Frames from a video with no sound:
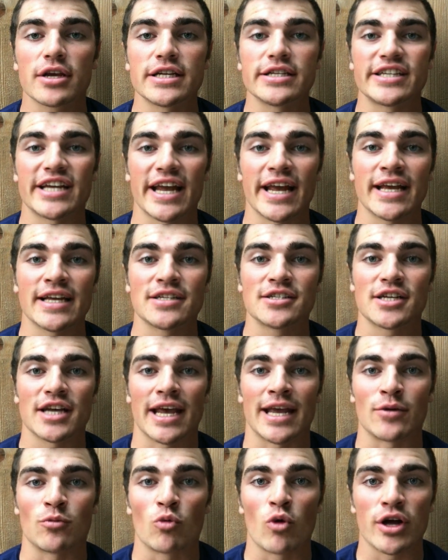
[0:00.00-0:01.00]
can change
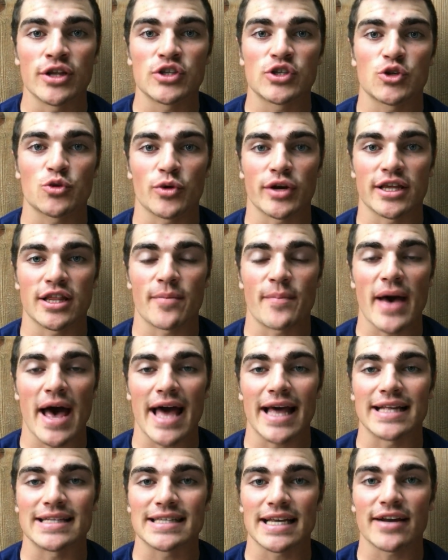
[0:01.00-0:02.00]
in one swing of the
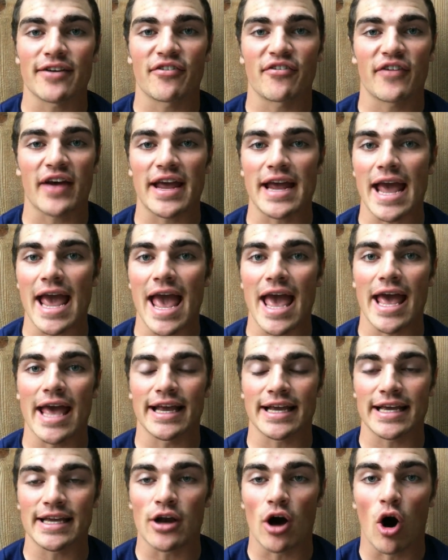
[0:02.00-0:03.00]
bat. It's like a fight.
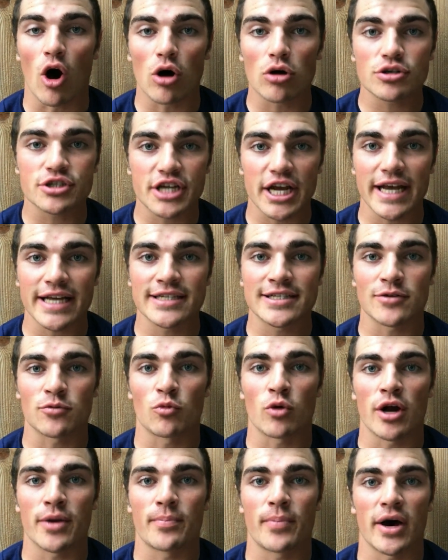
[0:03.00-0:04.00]
It can all change
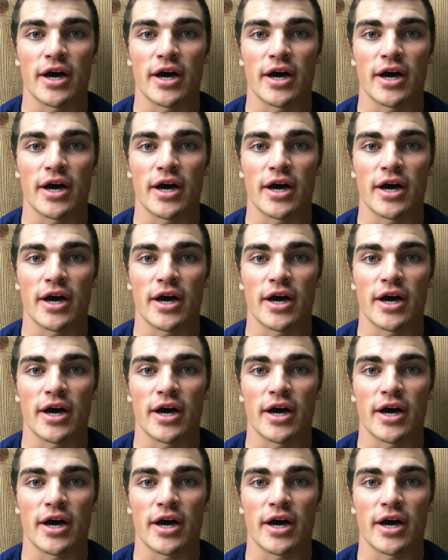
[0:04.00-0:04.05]
in one